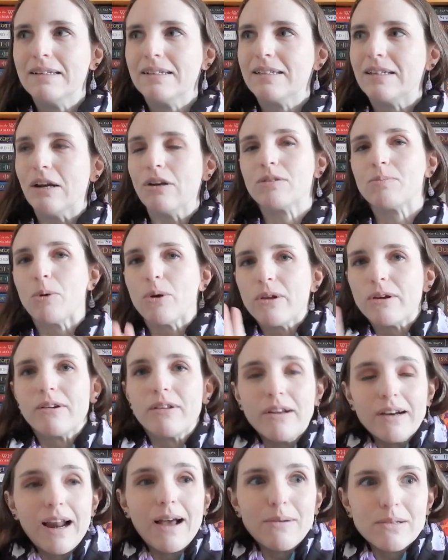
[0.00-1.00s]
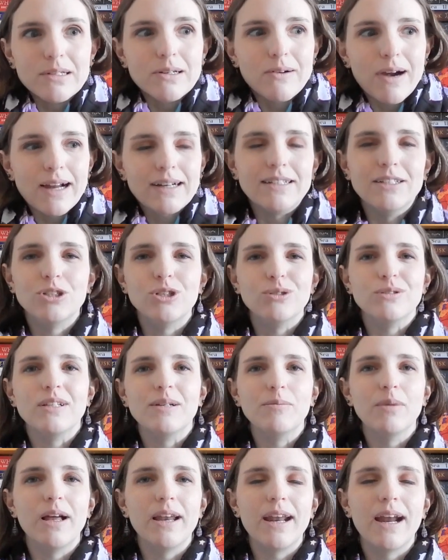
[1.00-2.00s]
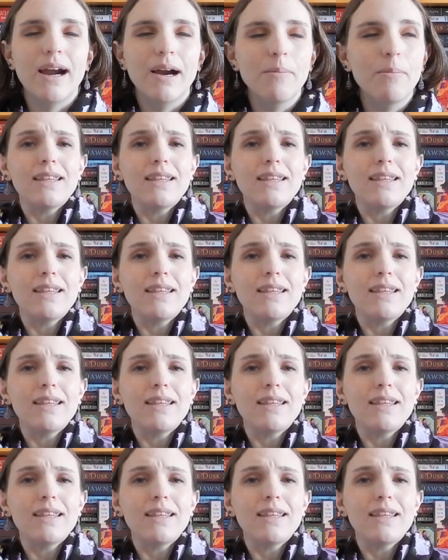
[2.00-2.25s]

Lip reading: You know, spoiler alert, I was correct in choosing Blood Air.